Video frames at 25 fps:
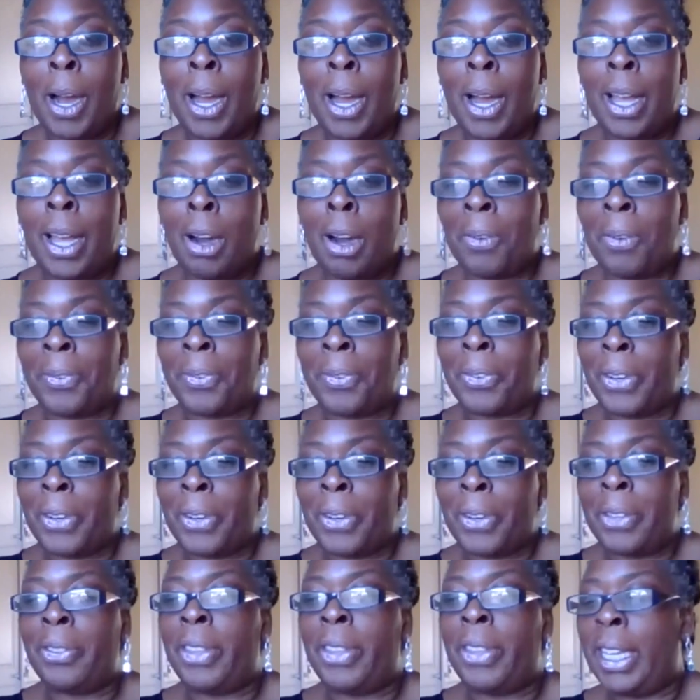by
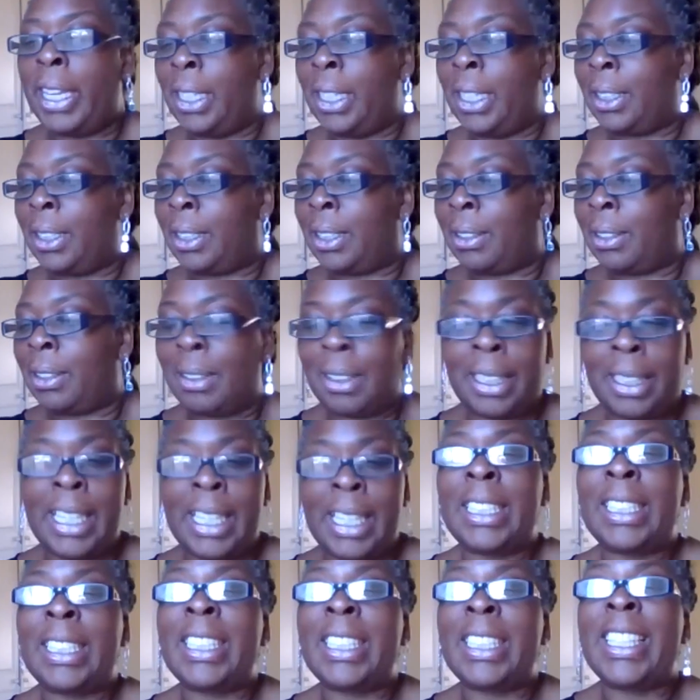offering these
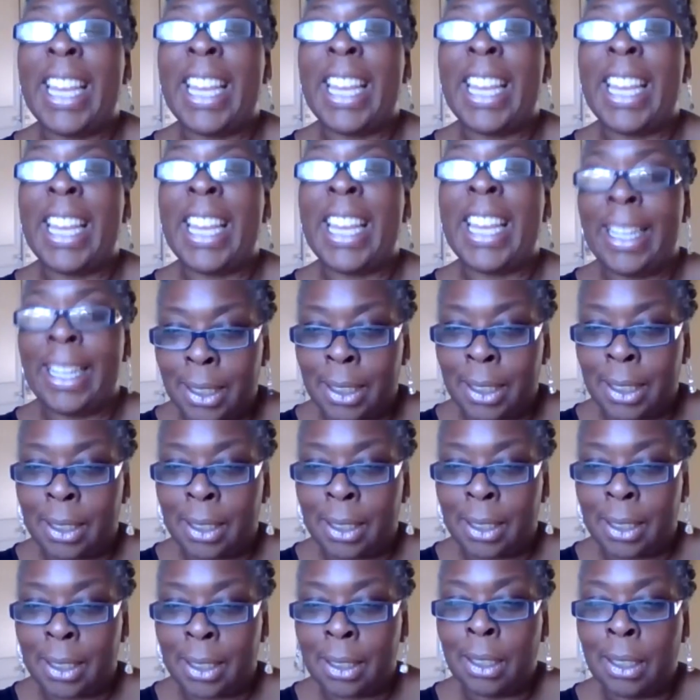these things
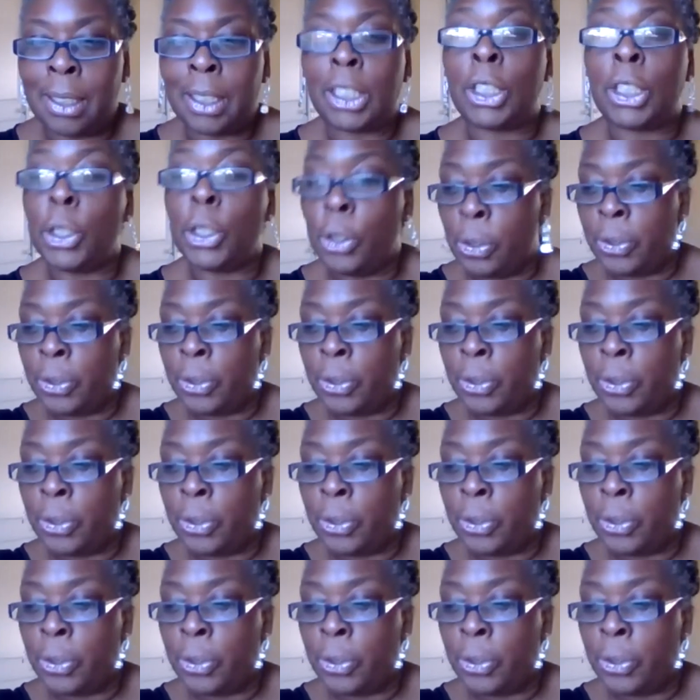mm. to
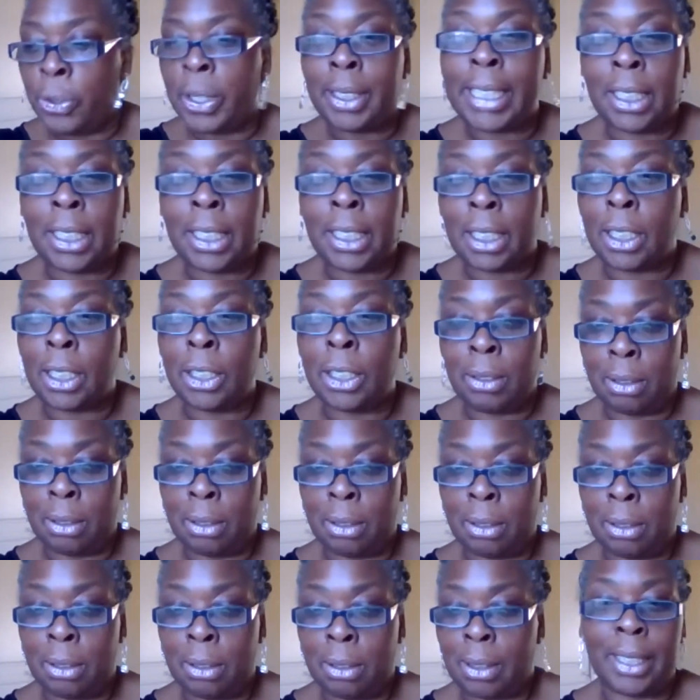the deceased
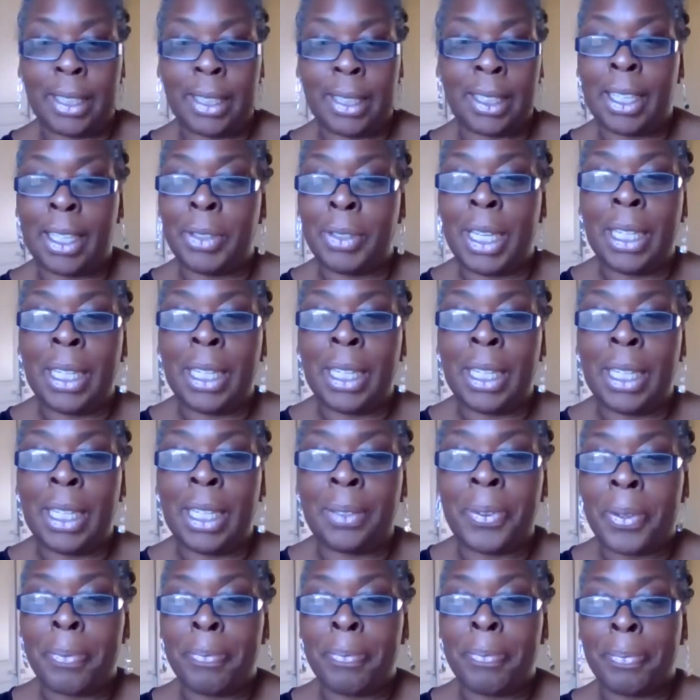who has no
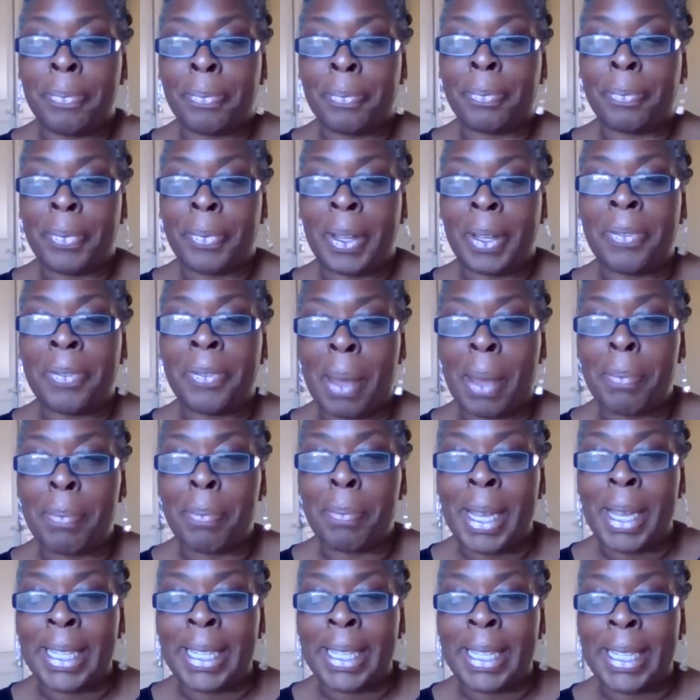need for them, if
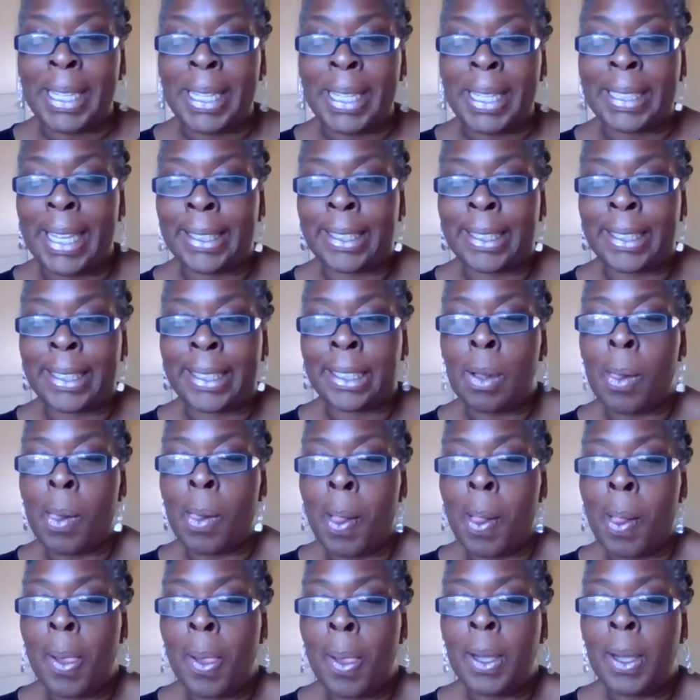that makes sense.